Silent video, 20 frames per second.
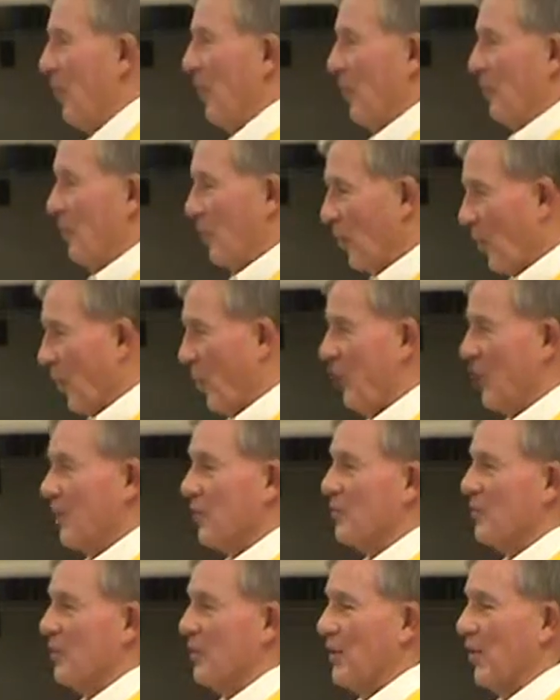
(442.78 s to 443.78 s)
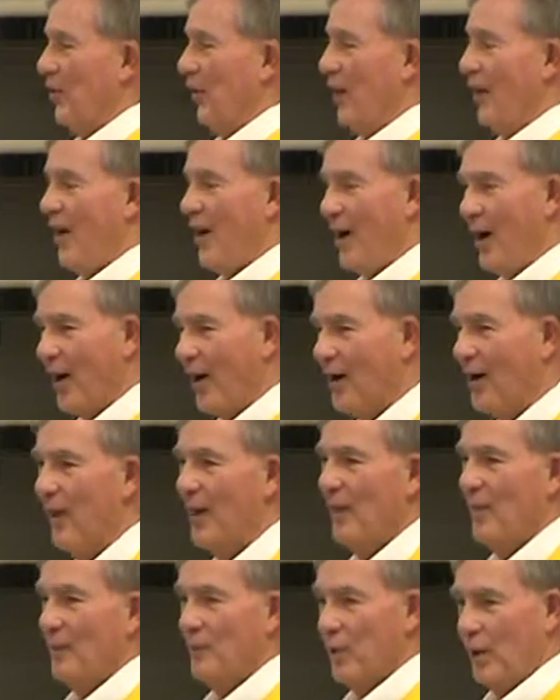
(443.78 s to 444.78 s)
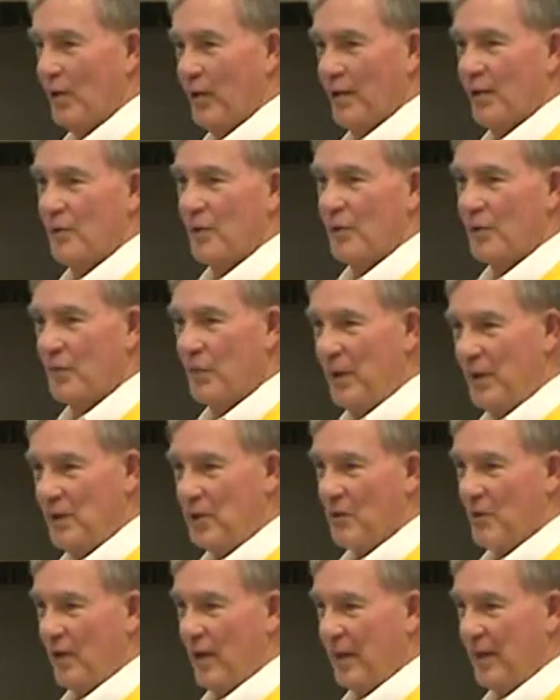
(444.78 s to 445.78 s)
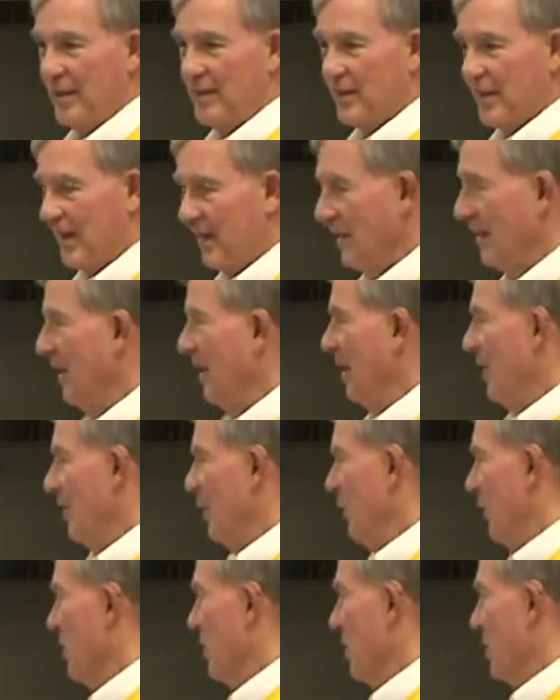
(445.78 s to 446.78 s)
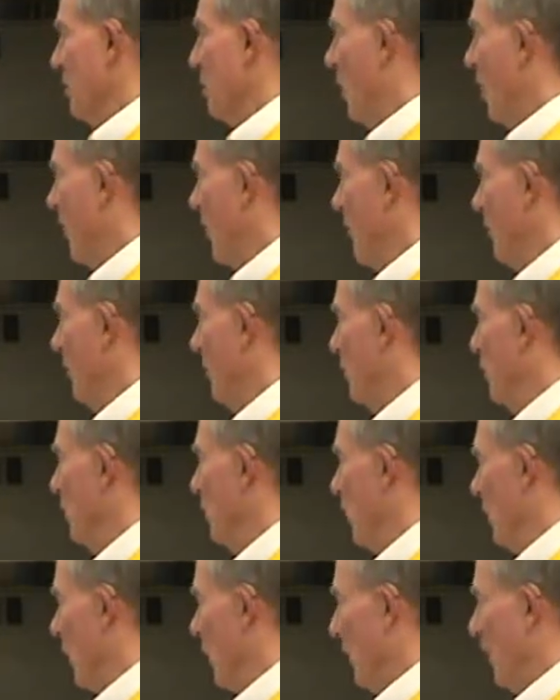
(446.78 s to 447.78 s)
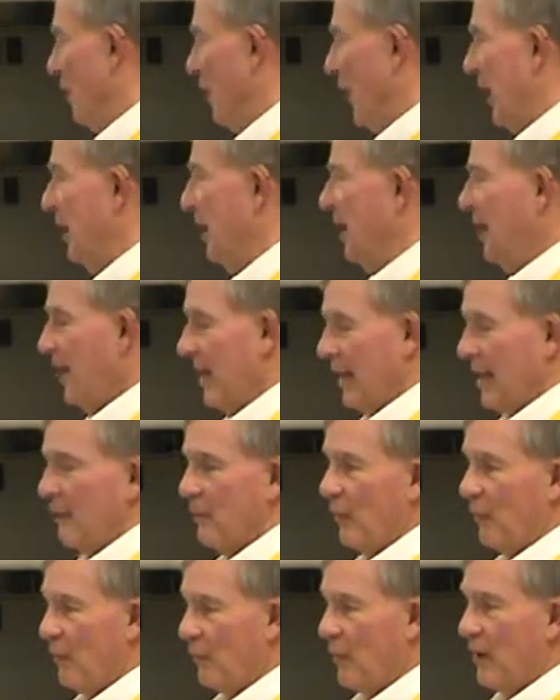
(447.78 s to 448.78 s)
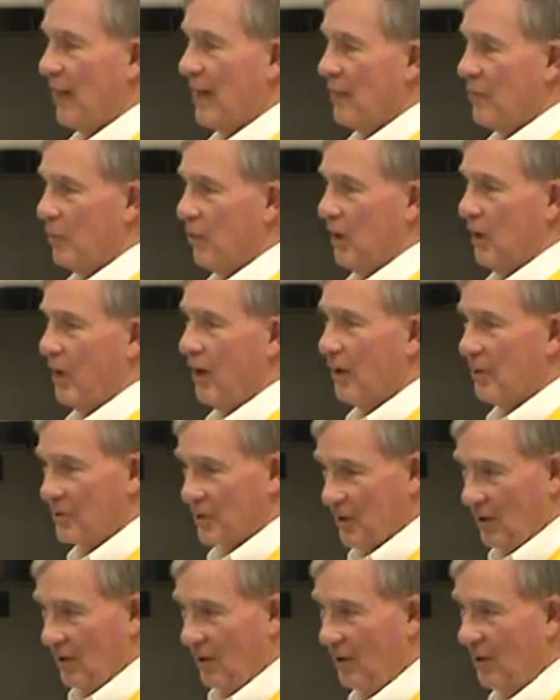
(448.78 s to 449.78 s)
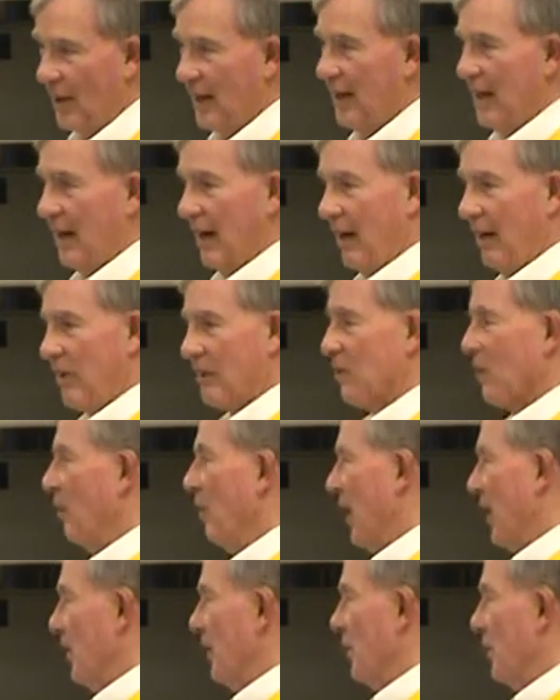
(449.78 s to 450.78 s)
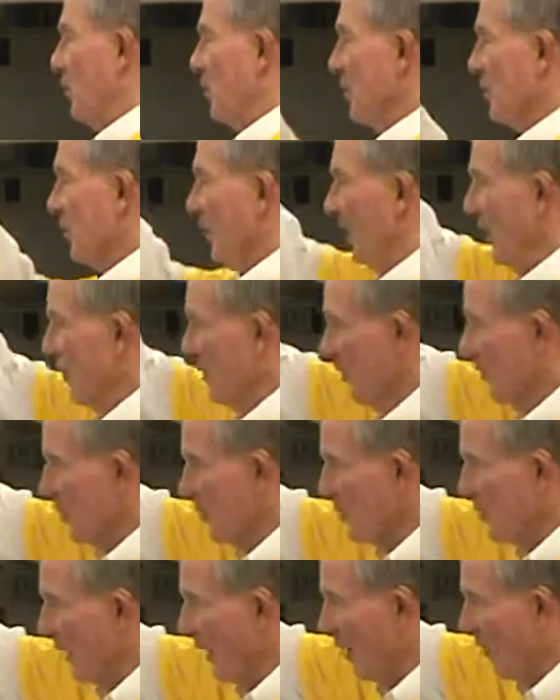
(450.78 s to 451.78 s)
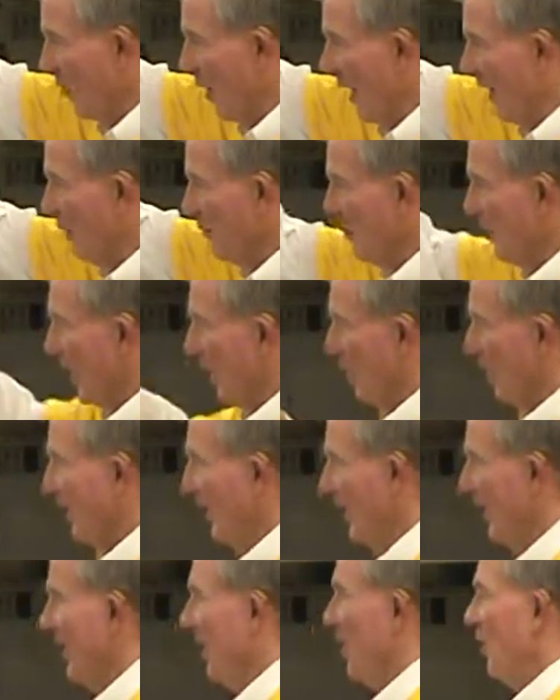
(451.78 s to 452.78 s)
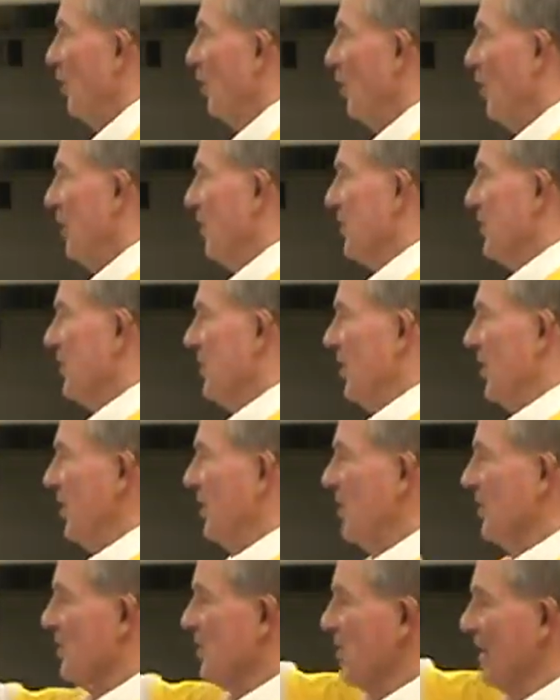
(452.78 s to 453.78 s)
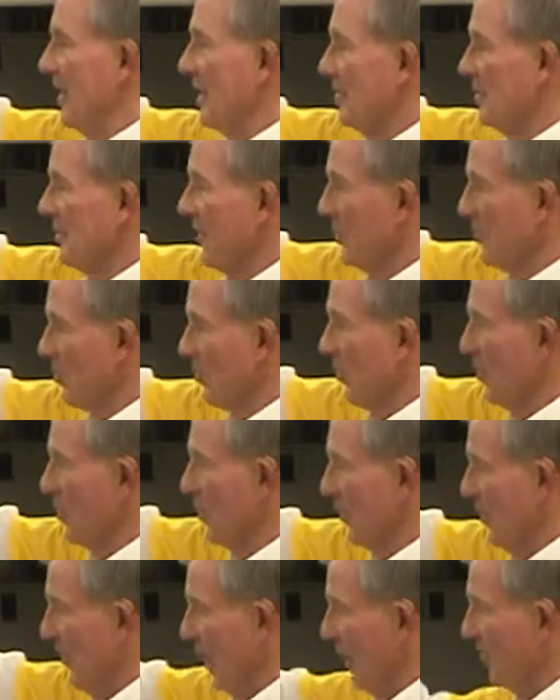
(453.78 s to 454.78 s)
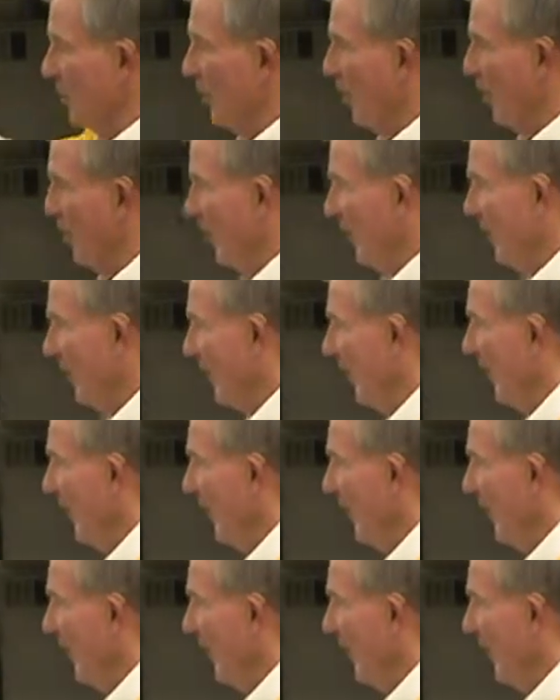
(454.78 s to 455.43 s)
want to bore you with a long political speech or anything, but just want to give you a little bit. And before I quit also, I also want to introduce my wife, Mary, who is the State Central Committee woman.